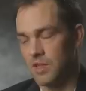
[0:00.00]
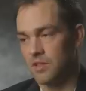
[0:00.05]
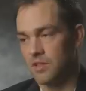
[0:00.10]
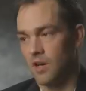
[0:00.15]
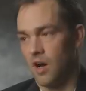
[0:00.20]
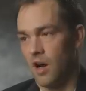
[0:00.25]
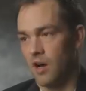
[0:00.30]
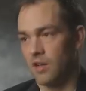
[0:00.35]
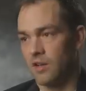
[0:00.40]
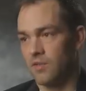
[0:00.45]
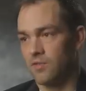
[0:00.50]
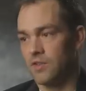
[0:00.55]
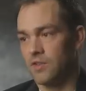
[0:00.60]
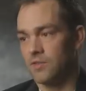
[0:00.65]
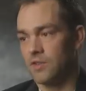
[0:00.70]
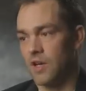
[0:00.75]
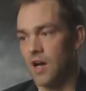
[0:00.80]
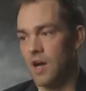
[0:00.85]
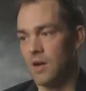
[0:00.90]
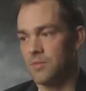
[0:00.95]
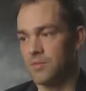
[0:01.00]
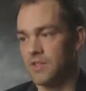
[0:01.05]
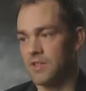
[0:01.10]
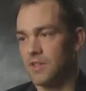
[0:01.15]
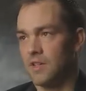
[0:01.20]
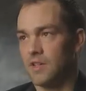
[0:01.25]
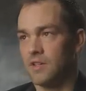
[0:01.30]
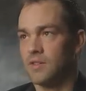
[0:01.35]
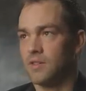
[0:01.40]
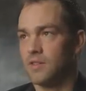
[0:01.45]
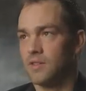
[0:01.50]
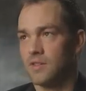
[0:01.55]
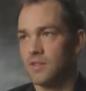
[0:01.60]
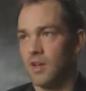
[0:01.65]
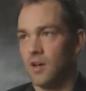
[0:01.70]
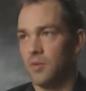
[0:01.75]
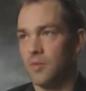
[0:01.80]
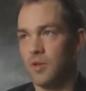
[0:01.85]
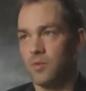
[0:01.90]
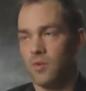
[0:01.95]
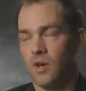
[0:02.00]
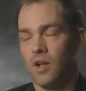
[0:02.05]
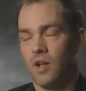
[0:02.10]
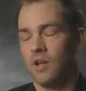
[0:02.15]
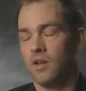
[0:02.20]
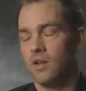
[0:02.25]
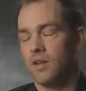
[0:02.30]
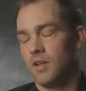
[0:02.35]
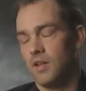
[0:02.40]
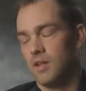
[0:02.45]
been talking a few times, and they'd tell me, well,